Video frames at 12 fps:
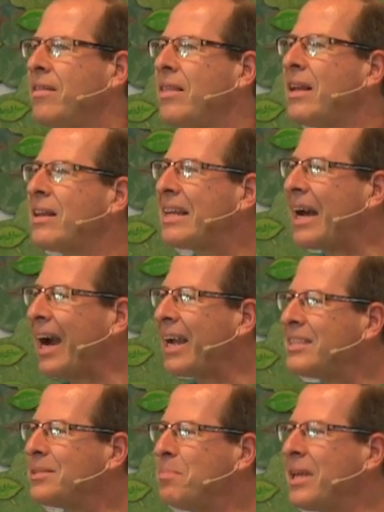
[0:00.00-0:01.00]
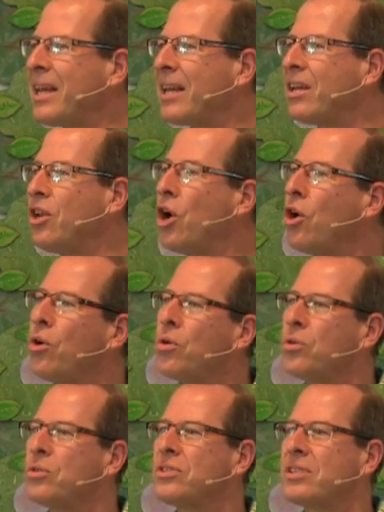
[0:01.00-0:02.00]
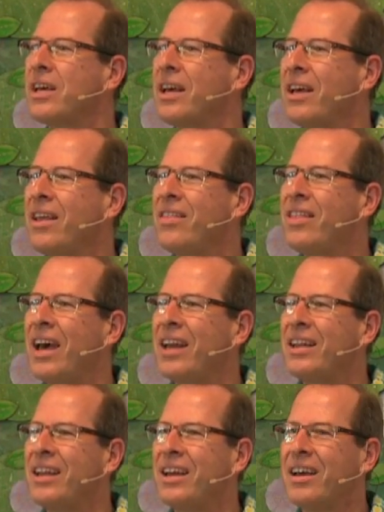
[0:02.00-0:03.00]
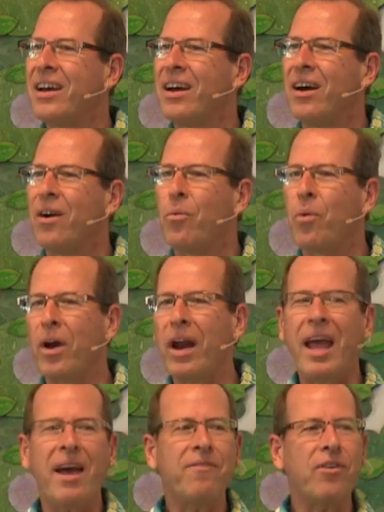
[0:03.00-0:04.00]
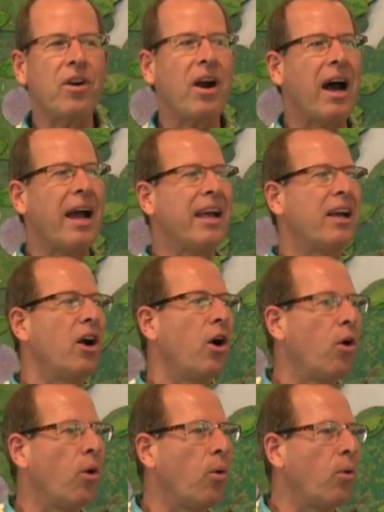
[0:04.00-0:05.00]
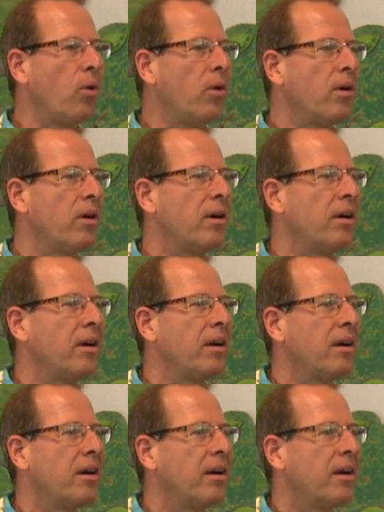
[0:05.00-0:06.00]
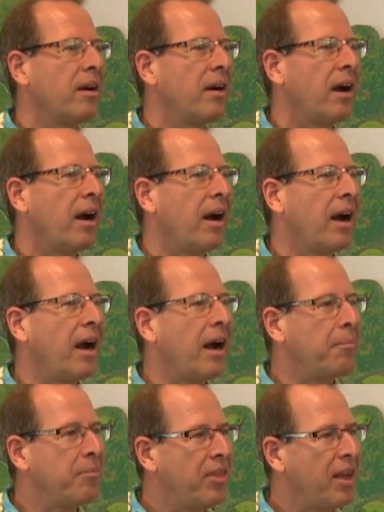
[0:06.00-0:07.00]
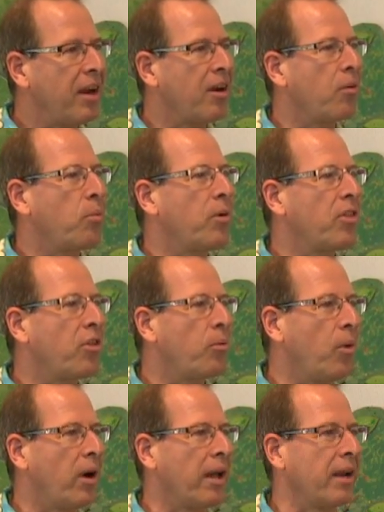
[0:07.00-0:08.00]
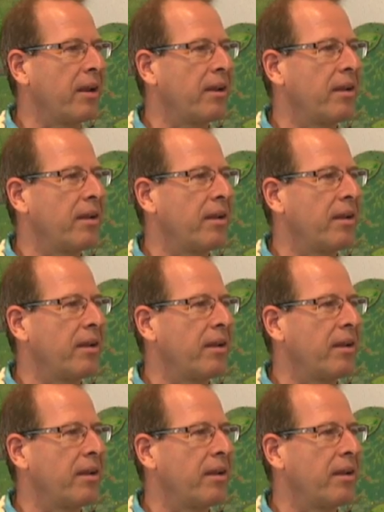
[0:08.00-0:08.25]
that guides me and knows that wherever I go, I'm there with the one.